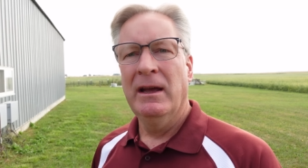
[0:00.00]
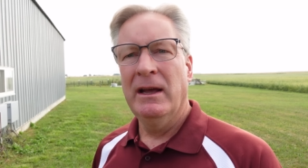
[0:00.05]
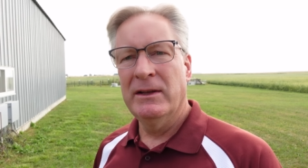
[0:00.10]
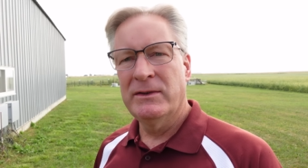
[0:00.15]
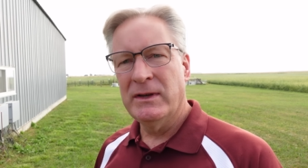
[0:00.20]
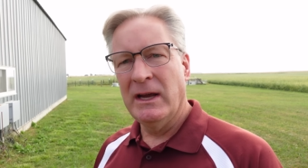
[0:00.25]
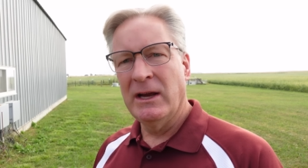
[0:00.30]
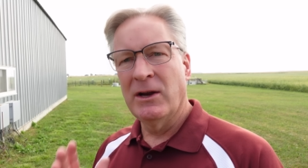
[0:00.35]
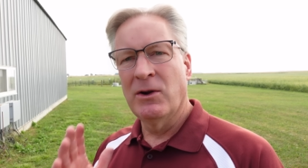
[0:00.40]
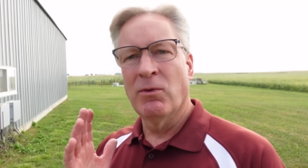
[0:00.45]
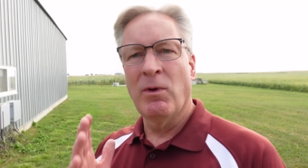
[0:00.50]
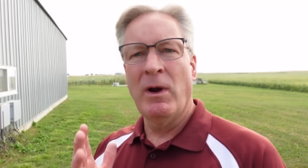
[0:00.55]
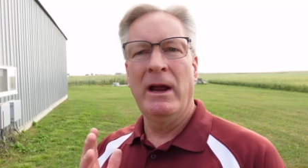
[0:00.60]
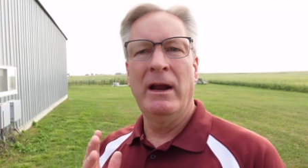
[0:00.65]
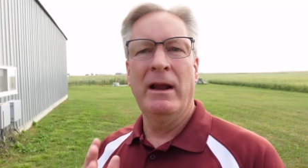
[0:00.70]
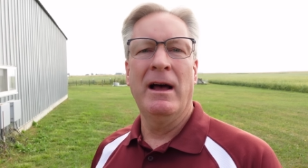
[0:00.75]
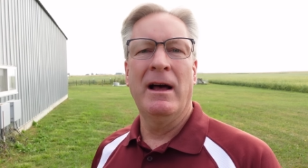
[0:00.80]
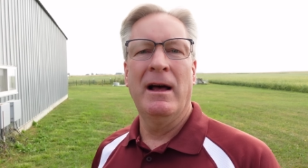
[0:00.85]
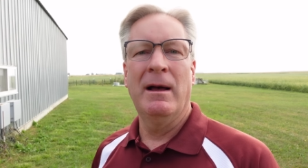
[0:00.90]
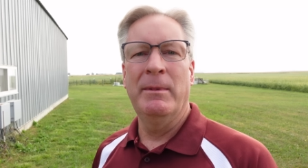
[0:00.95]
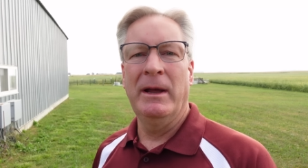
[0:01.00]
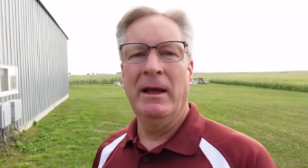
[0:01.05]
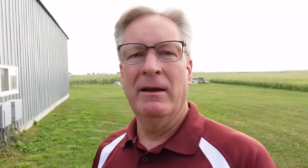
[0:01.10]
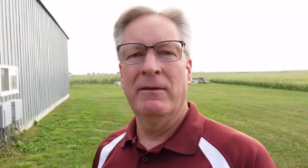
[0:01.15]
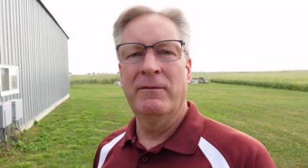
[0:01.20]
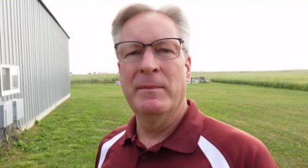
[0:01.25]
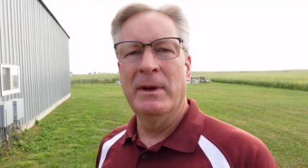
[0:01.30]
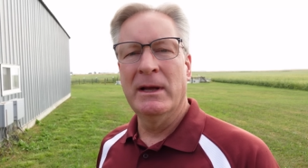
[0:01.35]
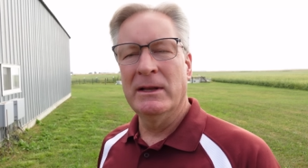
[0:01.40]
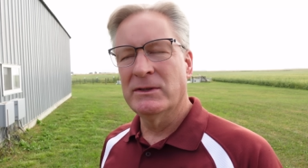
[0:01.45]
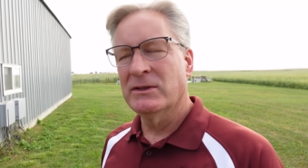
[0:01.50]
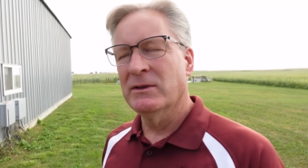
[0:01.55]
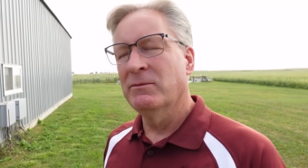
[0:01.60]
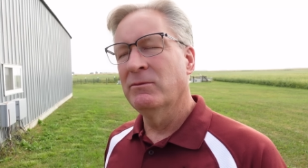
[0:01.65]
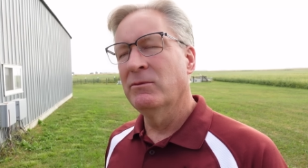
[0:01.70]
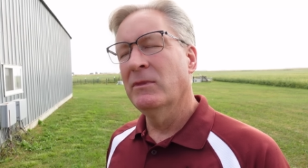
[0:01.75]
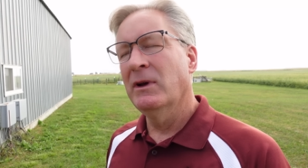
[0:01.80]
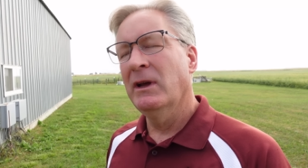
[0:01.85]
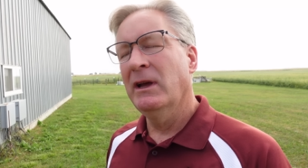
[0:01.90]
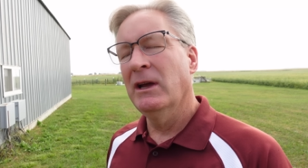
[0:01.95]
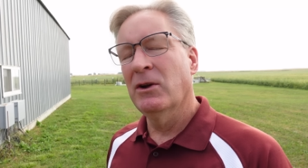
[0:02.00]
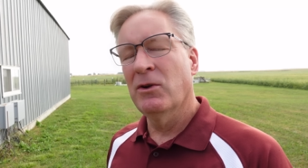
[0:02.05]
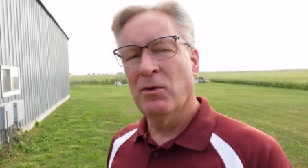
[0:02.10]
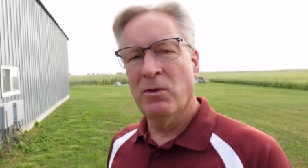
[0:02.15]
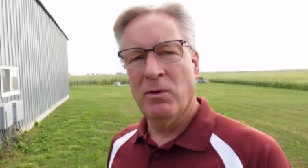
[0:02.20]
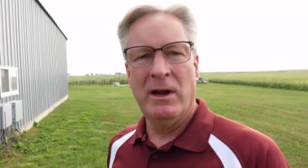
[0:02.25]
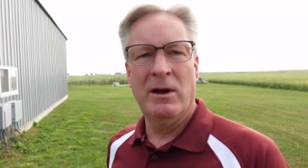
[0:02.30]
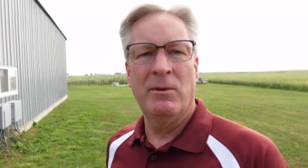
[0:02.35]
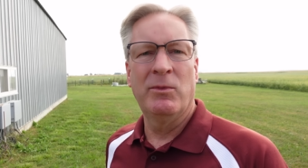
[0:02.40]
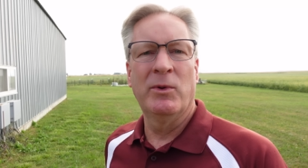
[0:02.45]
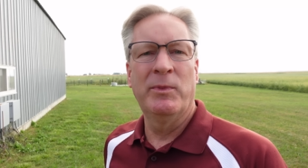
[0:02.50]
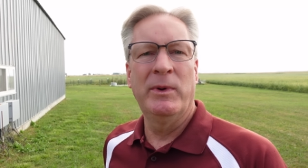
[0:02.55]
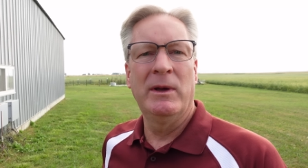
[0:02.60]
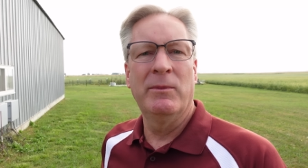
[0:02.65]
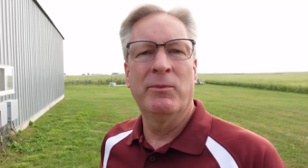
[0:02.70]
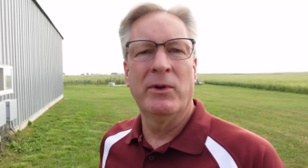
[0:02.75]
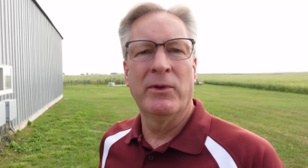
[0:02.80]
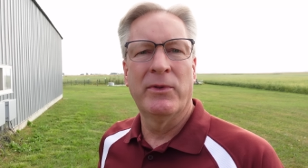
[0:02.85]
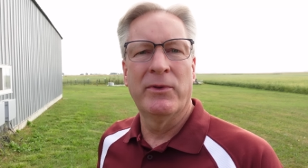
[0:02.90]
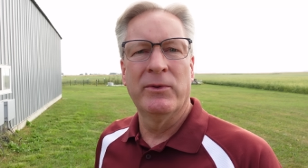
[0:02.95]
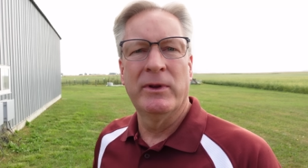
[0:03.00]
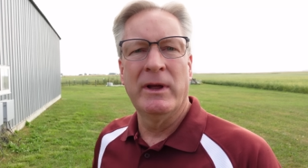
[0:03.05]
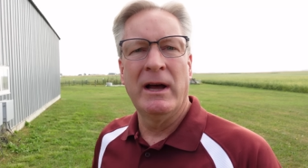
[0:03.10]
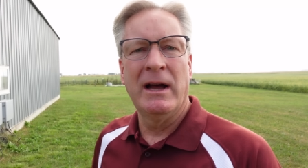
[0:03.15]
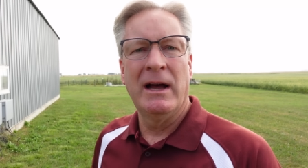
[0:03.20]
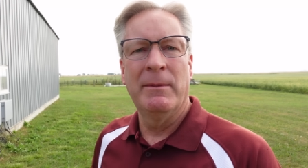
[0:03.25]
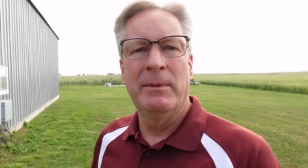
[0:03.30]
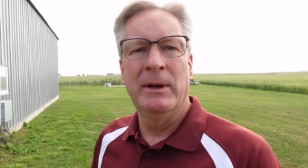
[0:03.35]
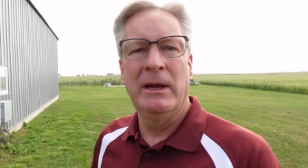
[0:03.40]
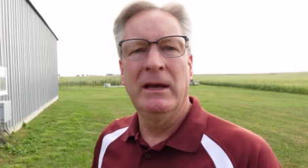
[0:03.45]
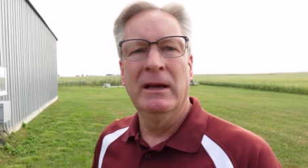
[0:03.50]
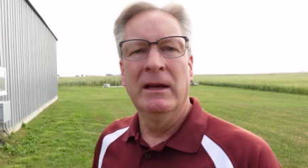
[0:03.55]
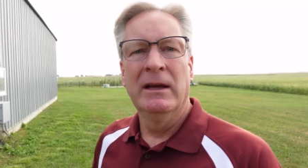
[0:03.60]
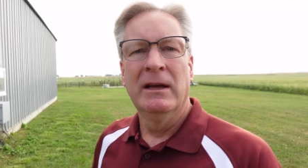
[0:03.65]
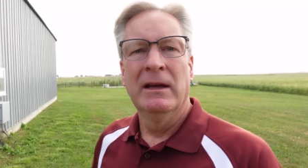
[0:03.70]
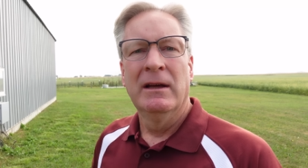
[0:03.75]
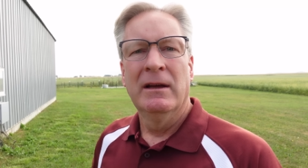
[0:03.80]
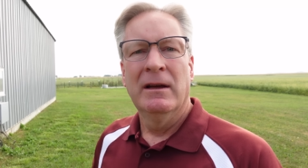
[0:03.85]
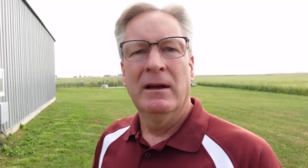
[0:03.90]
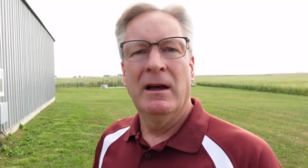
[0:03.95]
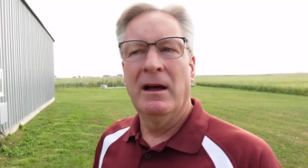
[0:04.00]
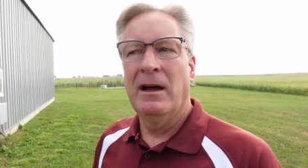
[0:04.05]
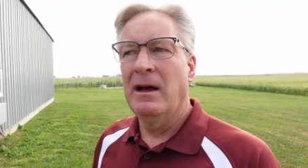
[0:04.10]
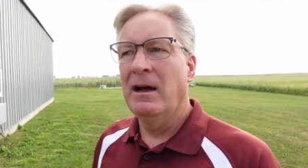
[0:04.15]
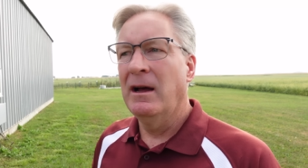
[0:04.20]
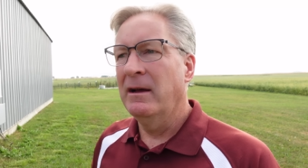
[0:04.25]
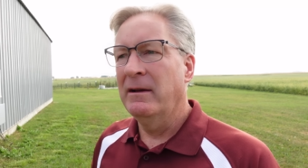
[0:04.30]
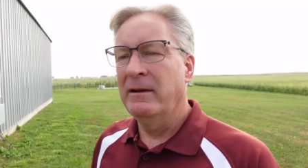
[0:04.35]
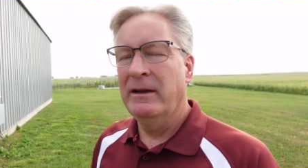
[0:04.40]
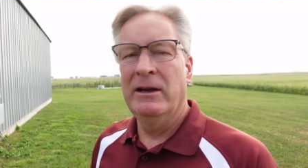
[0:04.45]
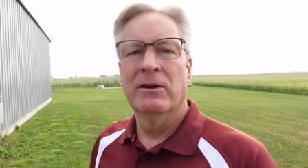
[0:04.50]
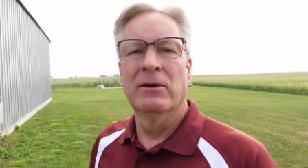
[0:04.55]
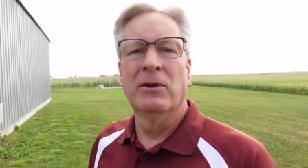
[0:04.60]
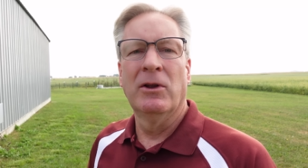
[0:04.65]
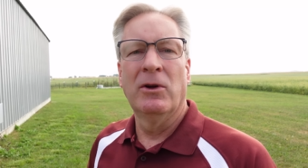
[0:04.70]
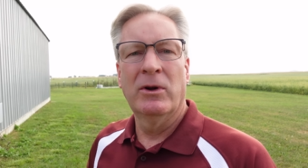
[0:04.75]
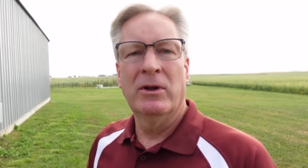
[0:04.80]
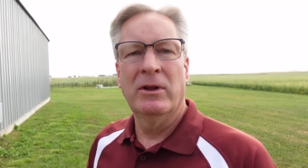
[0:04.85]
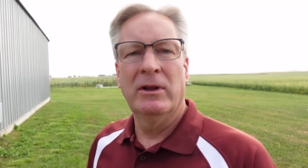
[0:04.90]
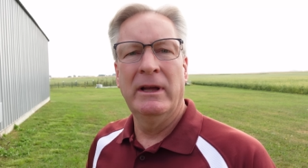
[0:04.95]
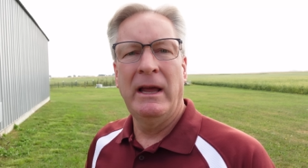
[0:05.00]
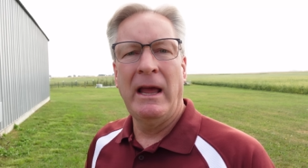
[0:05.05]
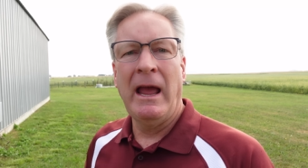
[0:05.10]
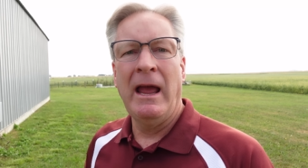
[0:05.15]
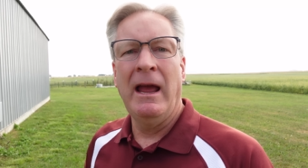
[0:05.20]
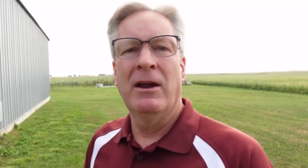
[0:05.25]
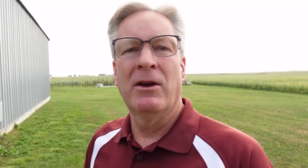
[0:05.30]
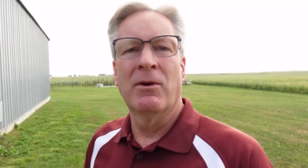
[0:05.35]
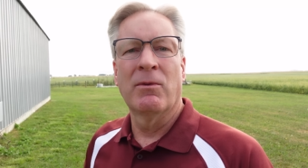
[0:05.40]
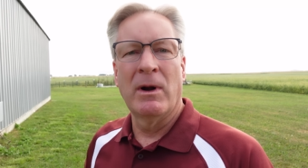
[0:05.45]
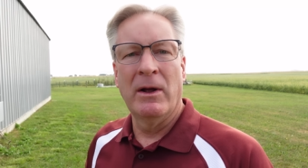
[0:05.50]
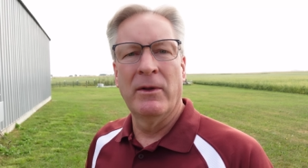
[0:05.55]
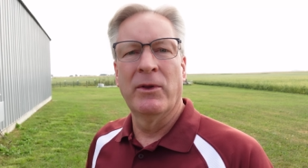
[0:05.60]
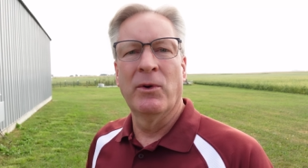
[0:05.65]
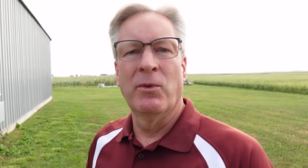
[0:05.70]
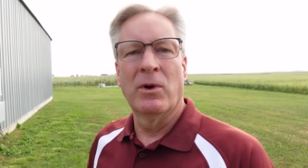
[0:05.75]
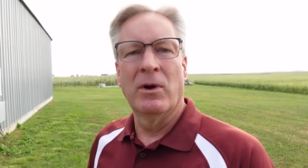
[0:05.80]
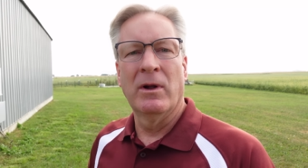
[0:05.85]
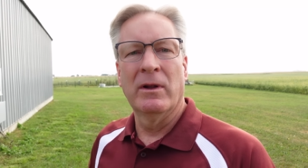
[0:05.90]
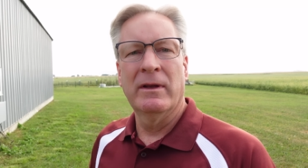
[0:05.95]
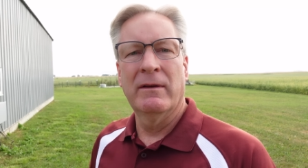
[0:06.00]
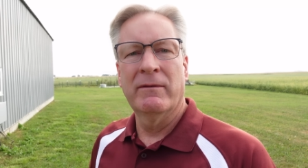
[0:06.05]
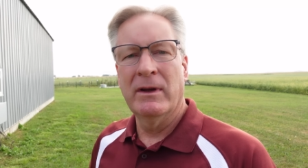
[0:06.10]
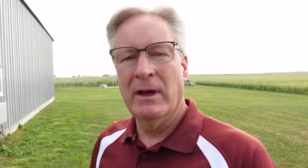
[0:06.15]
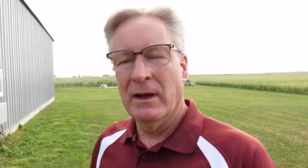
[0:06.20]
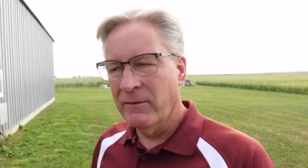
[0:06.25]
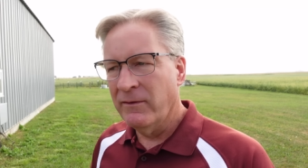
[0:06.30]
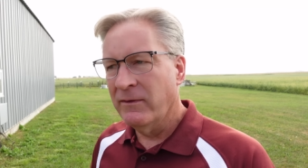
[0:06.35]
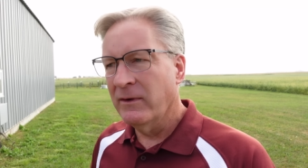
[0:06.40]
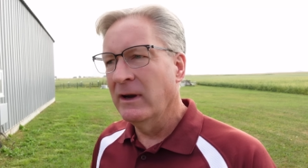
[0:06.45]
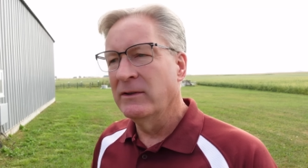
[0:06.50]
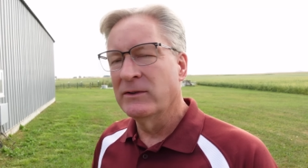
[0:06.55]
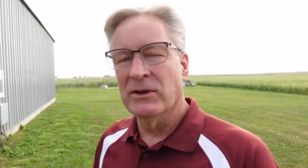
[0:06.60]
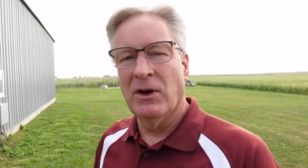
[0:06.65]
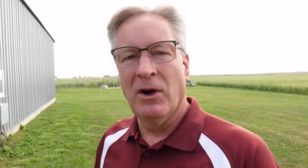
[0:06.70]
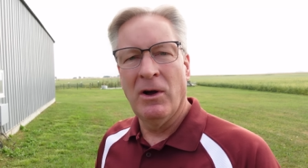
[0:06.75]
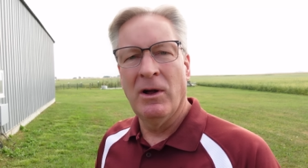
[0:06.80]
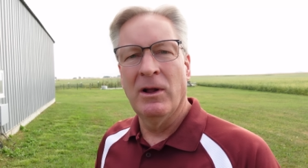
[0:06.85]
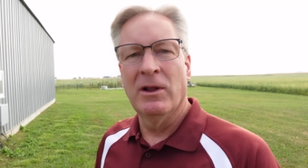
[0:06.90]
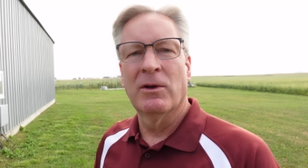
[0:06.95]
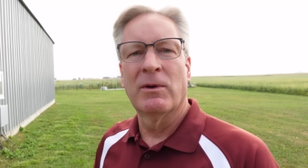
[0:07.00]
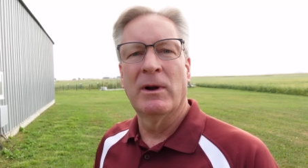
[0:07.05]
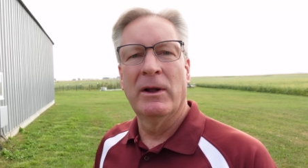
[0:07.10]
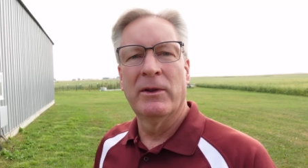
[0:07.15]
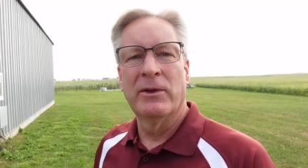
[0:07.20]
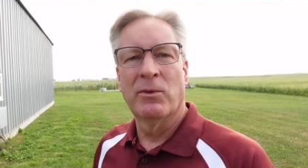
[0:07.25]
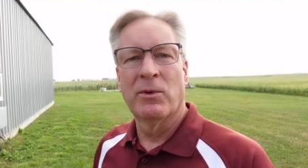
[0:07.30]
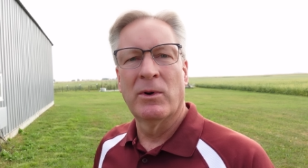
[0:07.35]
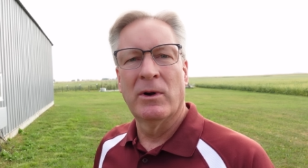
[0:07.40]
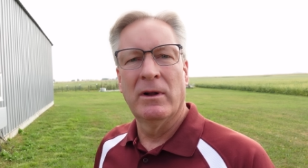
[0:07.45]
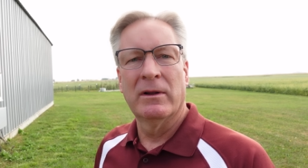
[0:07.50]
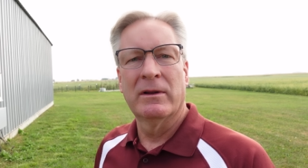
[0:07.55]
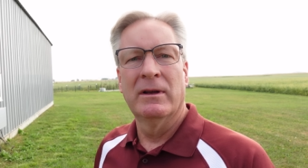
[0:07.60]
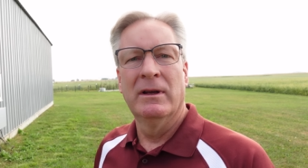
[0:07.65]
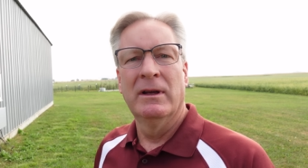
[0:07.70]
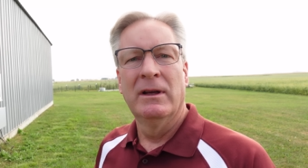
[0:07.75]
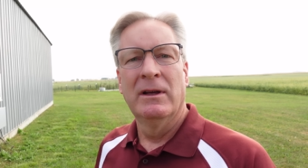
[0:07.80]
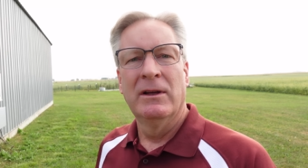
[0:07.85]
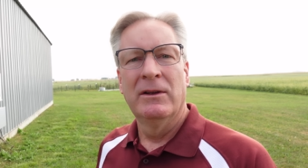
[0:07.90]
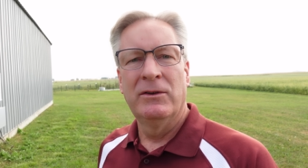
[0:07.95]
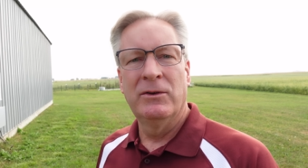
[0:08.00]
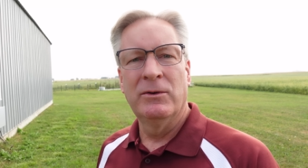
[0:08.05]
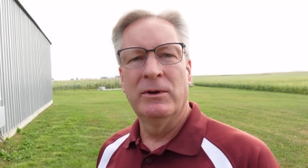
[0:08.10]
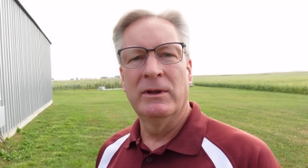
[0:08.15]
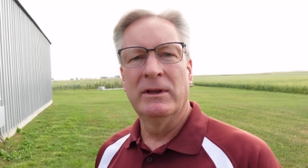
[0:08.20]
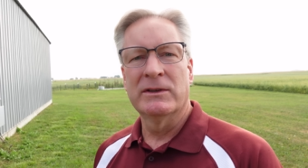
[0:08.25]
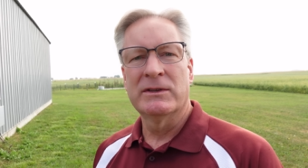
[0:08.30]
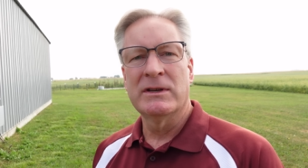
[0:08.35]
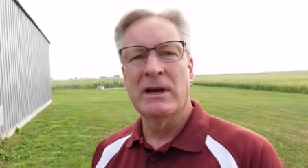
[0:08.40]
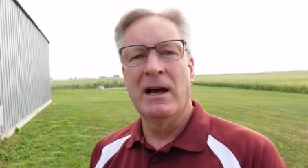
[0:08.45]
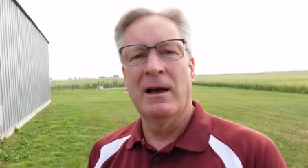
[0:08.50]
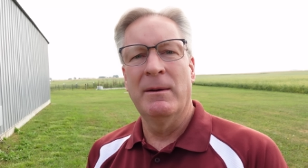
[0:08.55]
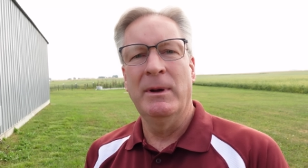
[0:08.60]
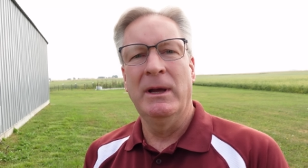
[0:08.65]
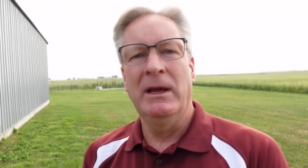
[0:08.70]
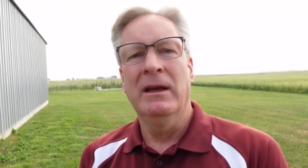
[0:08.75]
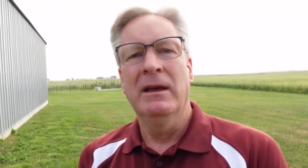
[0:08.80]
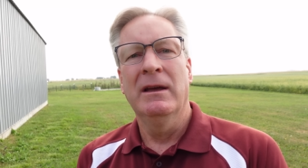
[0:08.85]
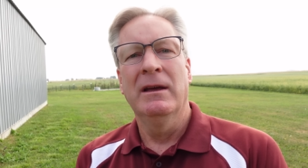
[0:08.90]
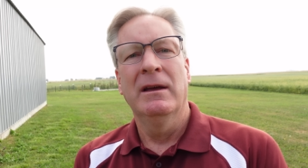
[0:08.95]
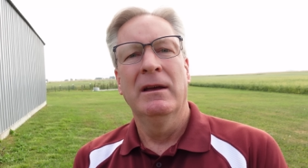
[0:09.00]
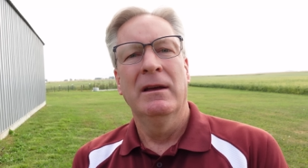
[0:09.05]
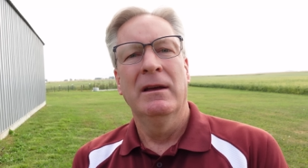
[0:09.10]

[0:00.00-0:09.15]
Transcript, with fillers: It's a great hobby. I've met some incredible people through the hobby here locally and around the world. I've got friends all around the world due to this hobby.